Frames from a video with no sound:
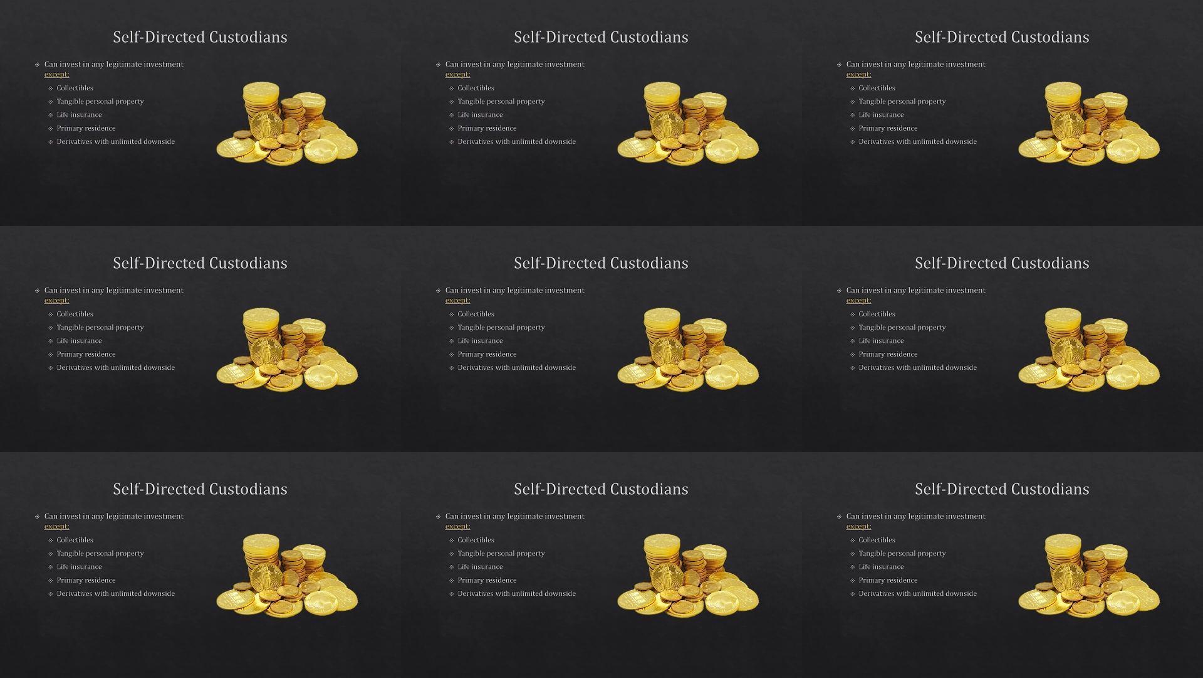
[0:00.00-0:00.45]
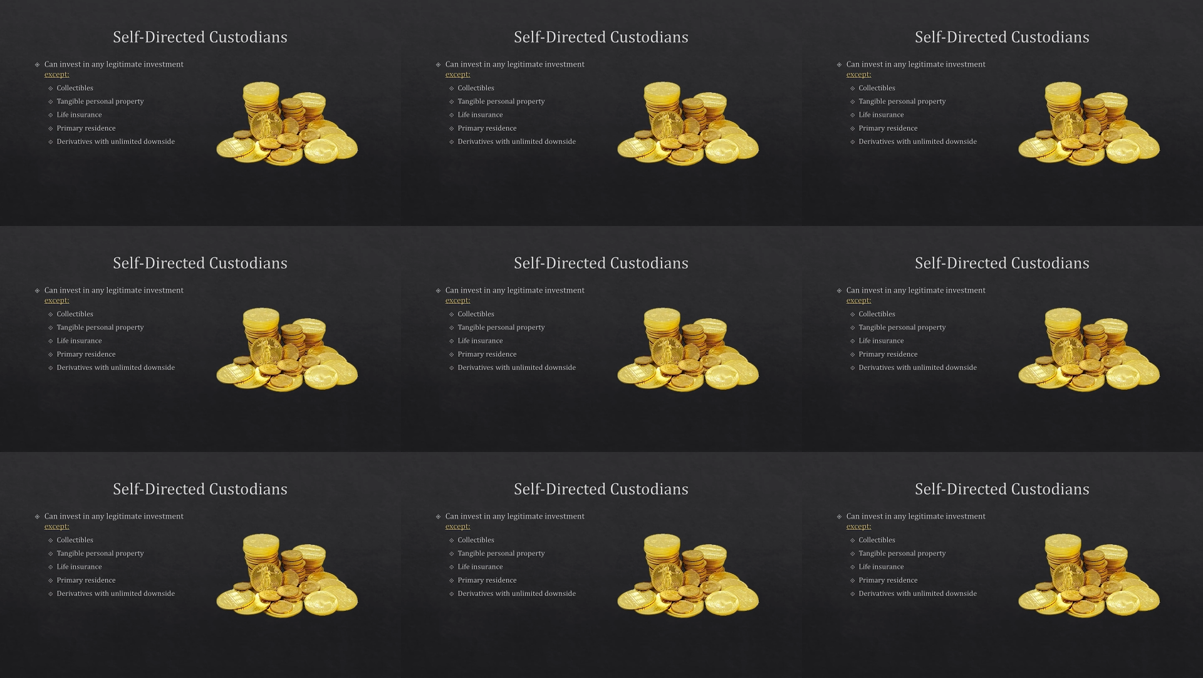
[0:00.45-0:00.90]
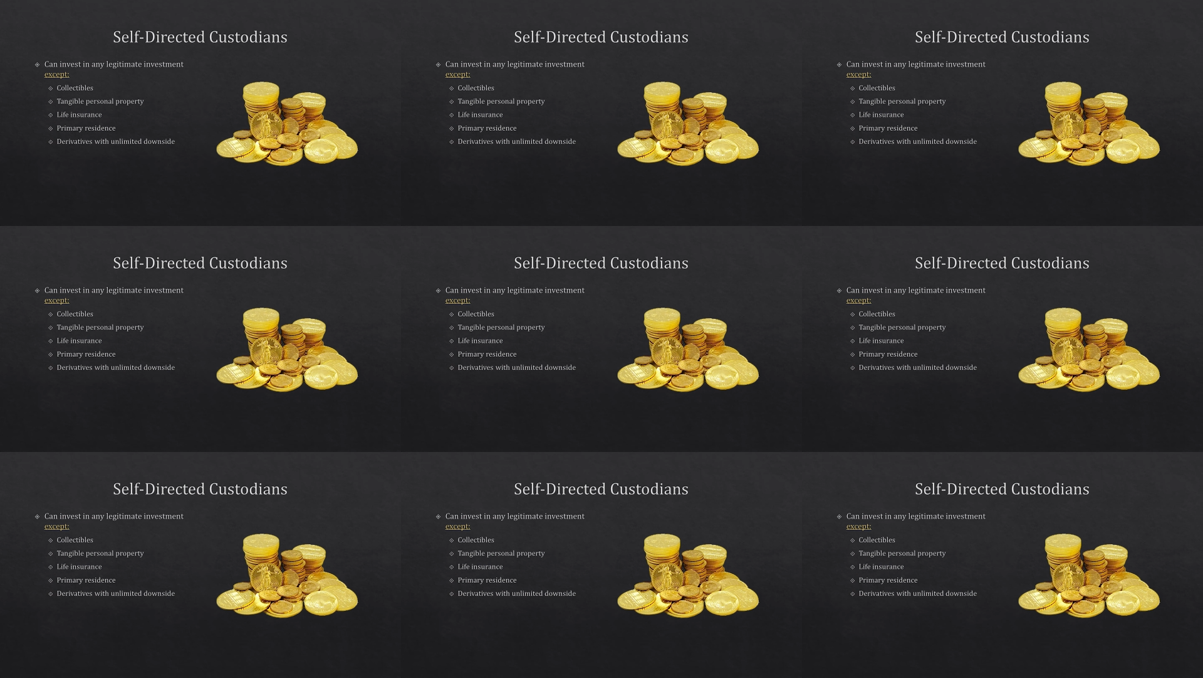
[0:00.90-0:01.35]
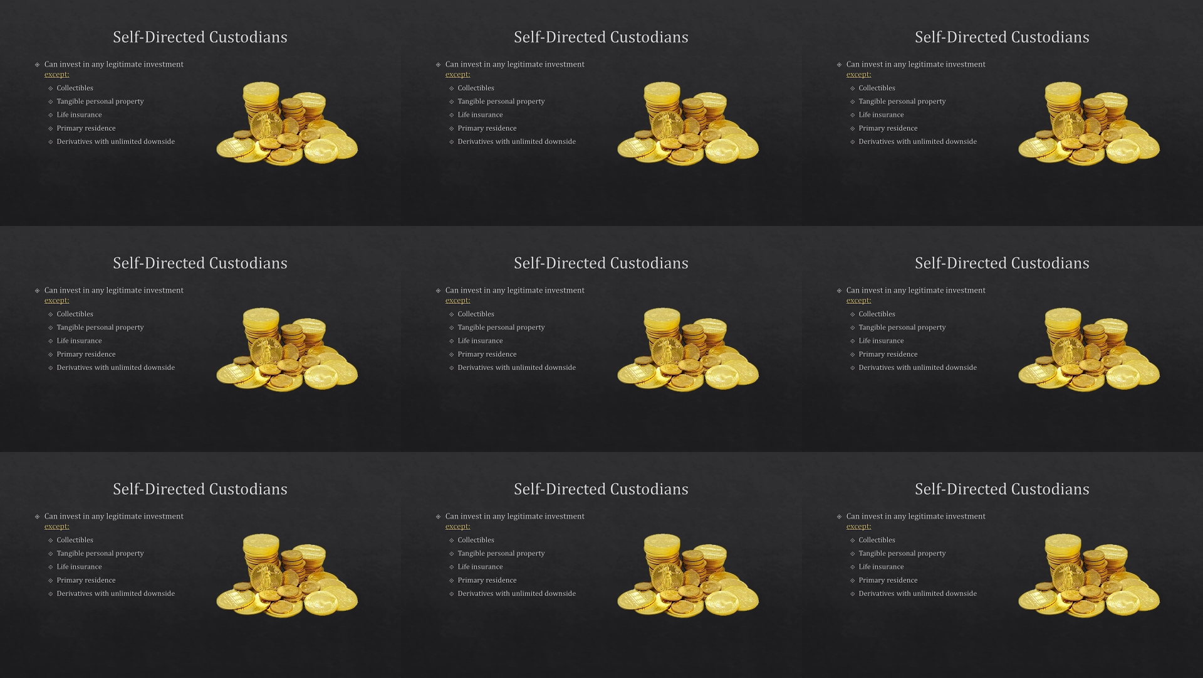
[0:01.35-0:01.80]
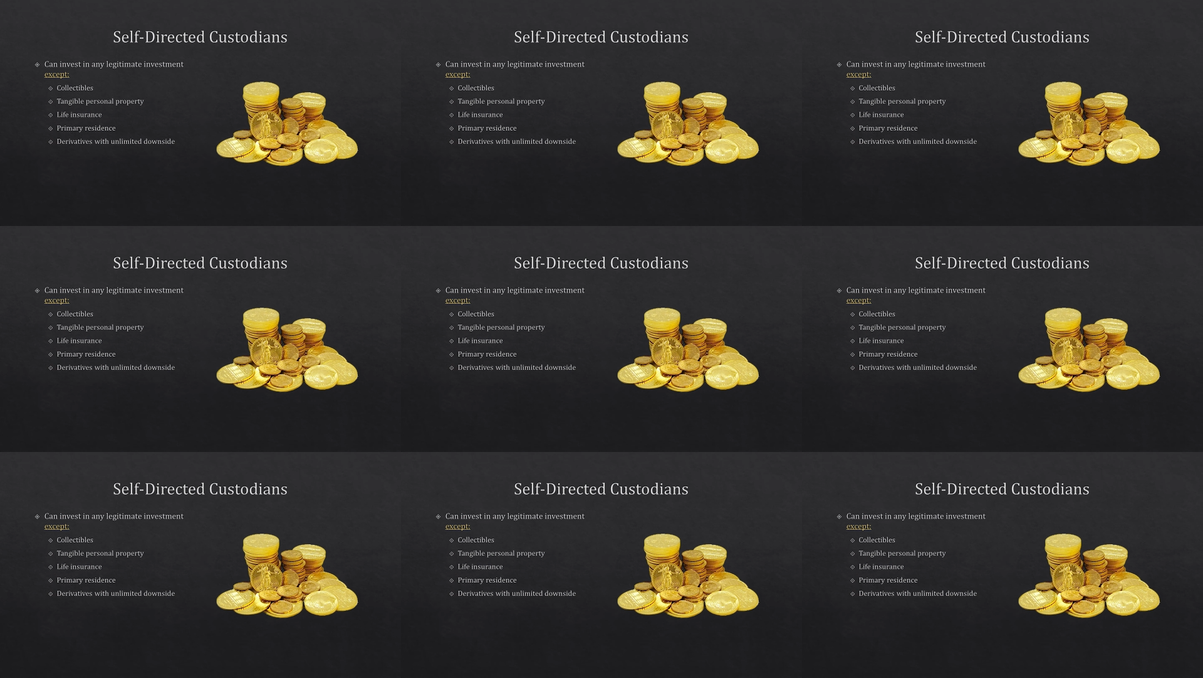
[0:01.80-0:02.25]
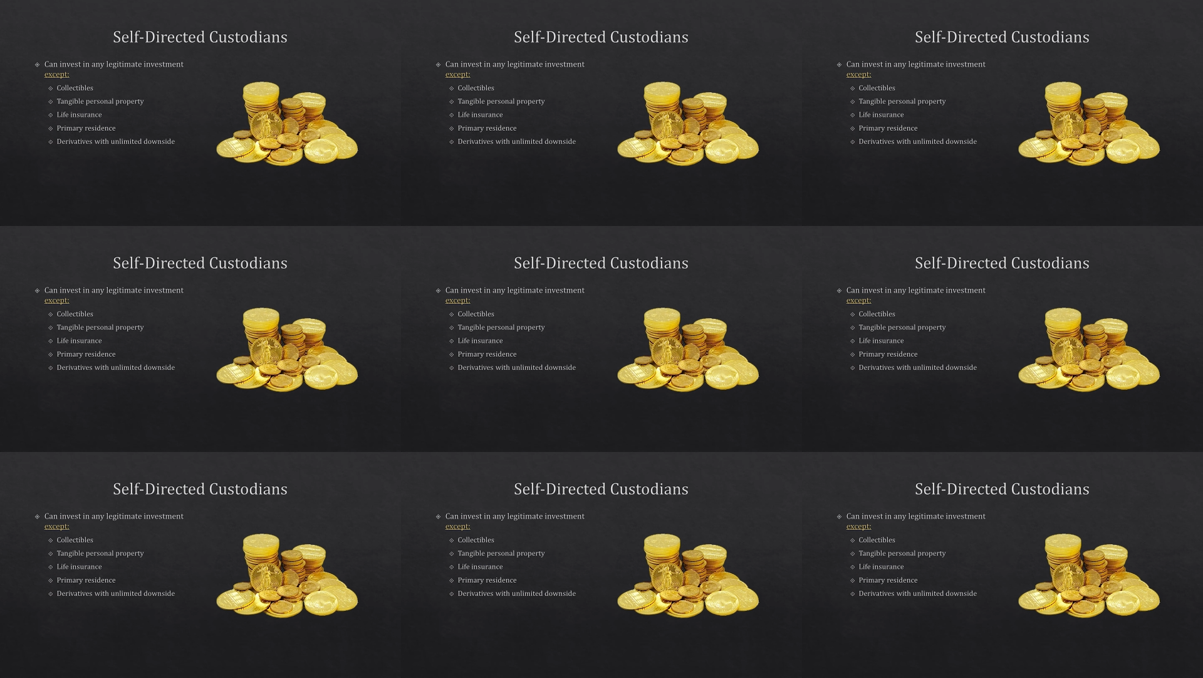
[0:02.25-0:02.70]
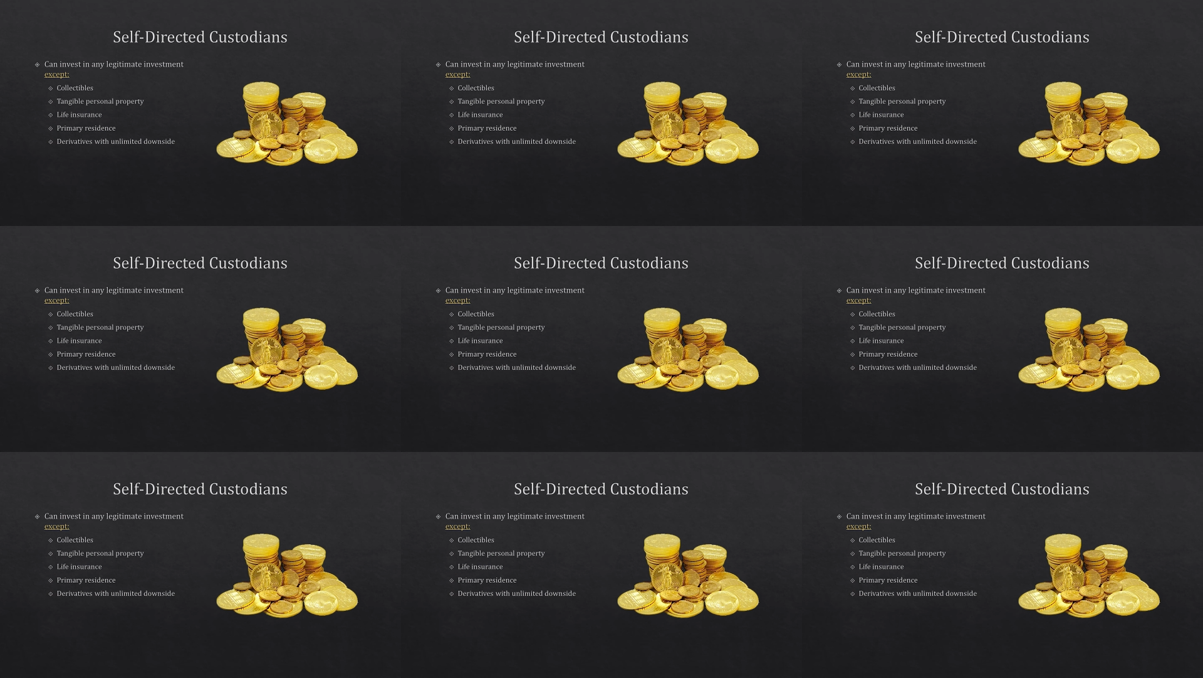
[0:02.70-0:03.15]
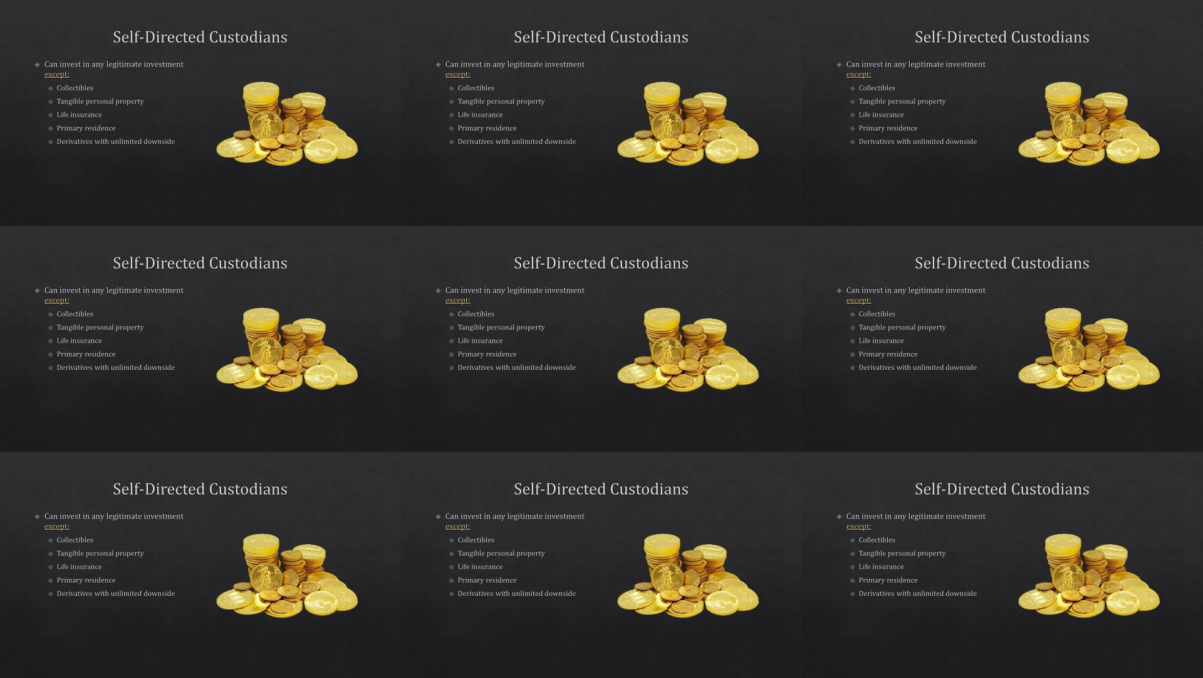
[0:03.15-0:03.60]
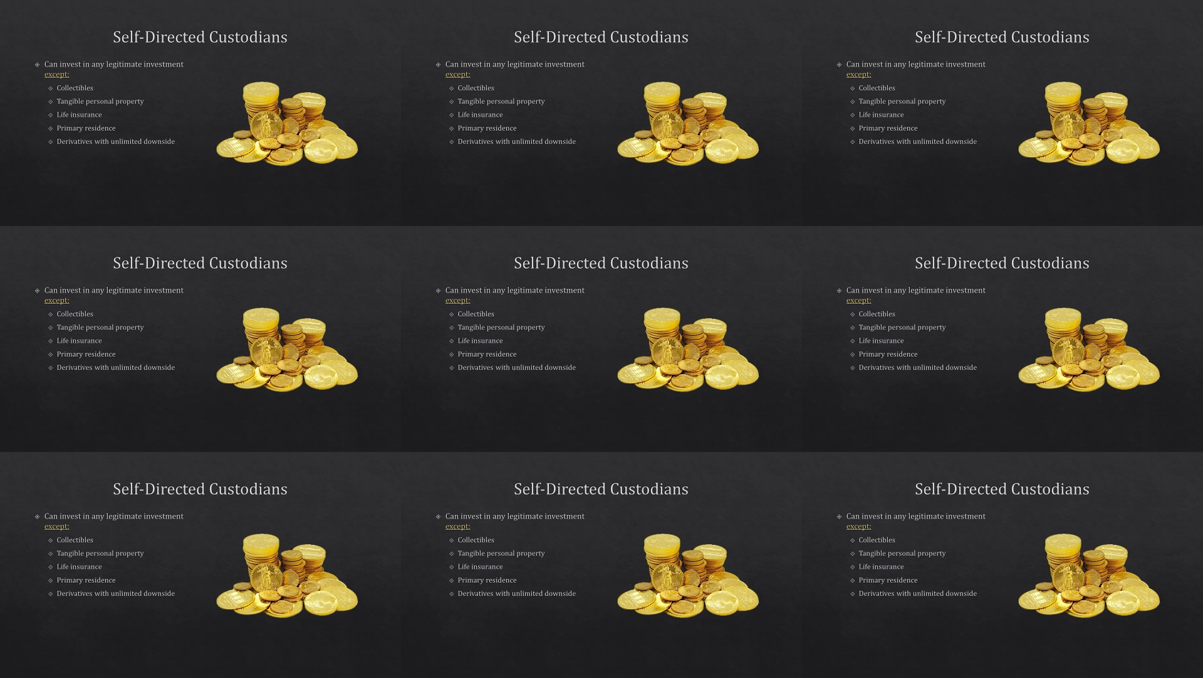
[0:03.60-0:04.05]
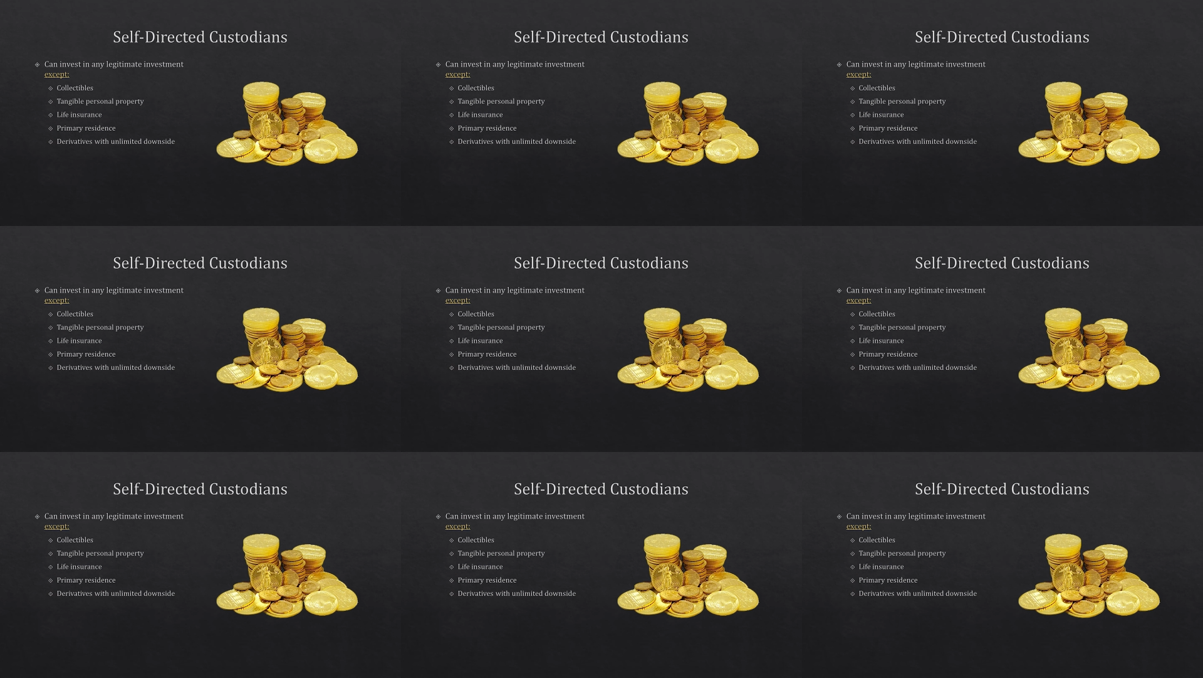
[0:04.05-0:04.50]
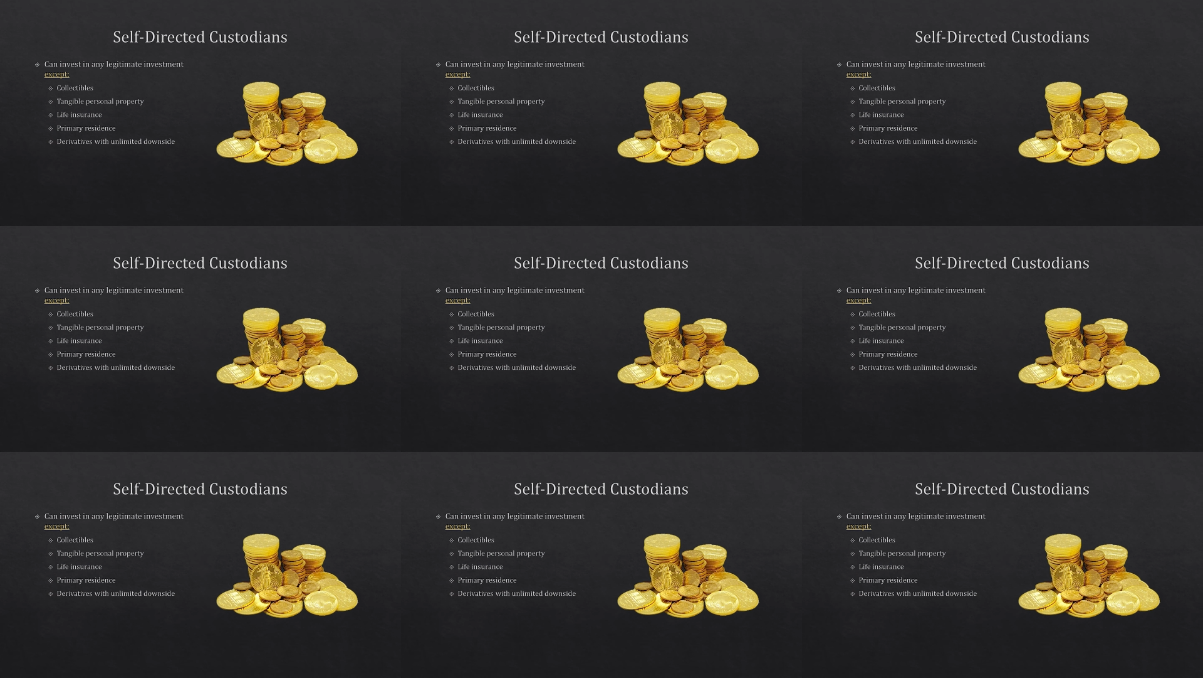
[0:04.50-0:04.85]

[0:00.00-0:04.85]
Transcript: Nobody's mouth can be seen.